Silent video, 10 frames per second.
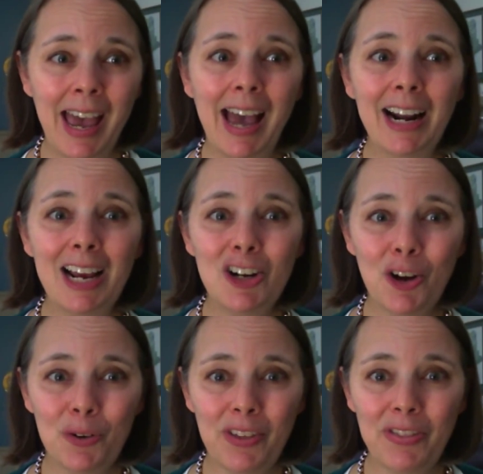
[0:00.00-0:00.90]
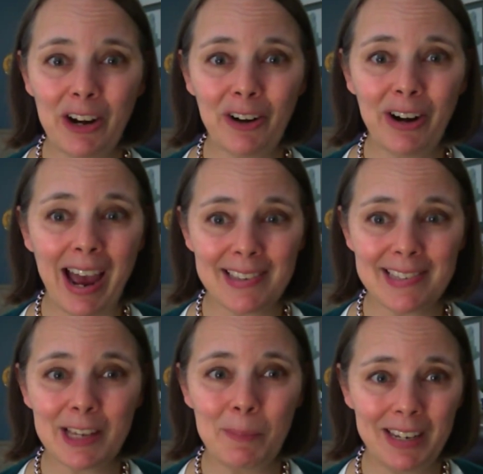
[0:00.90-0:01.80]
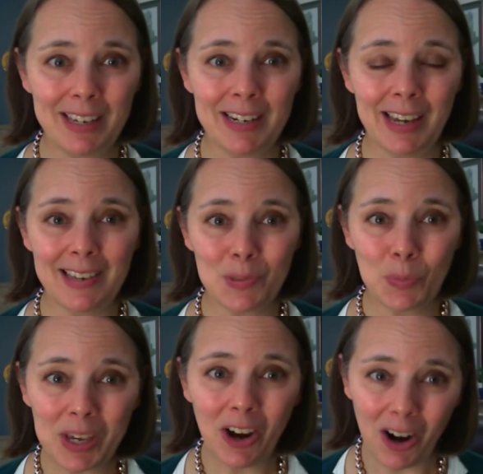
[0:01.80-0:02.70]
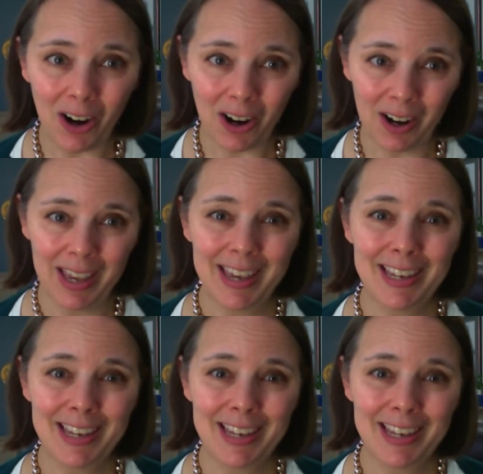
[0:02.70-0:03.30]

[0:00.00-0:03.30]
And I know that they're as committed as we are